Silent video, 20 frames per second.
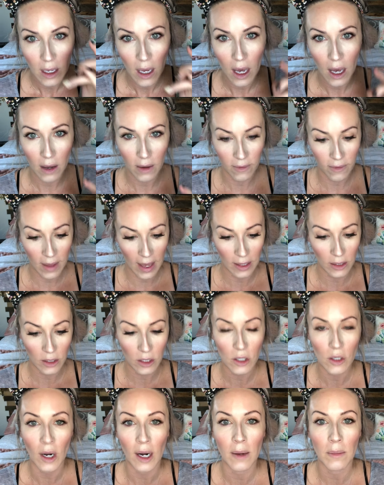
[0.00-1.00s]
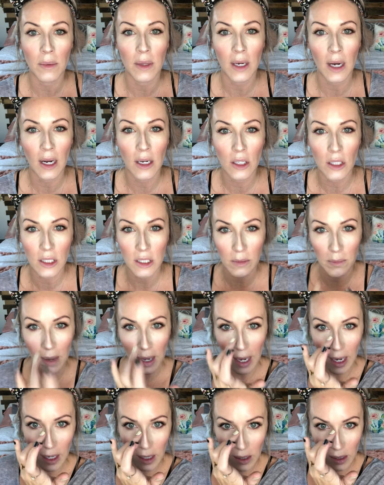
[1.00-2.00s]
of that stripe that I just
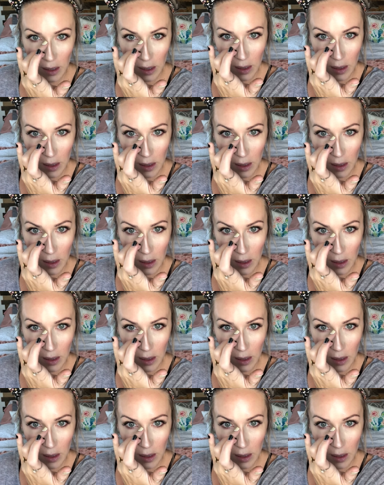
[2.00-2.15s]
made.